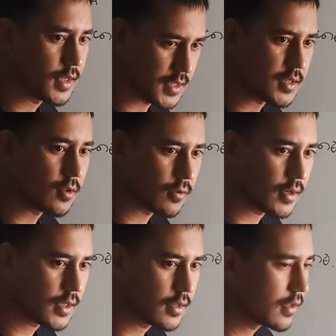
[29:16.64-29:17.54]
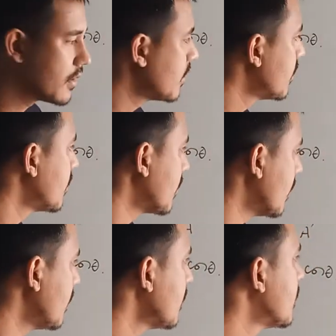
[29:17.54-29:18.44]
Is it alright?
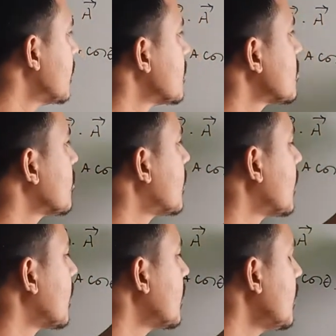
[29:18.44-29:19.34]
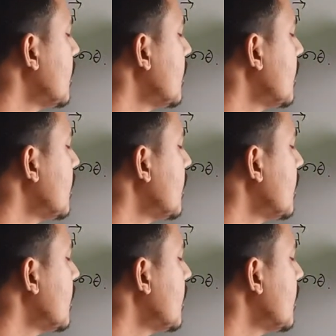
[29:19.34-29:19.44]
So the